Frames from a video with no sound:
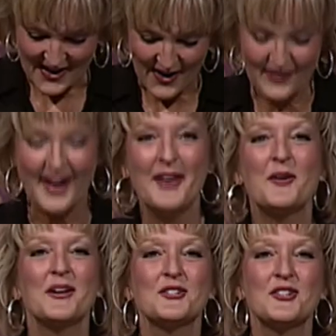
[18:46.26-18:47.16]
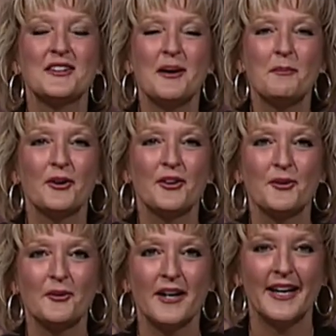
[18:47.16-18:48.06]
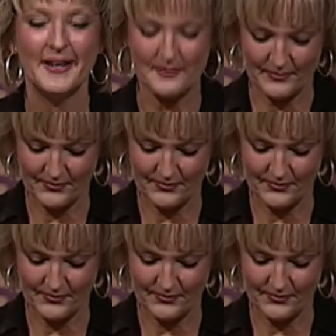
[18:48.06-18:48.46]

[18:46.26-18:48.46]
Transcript: All right, question number three.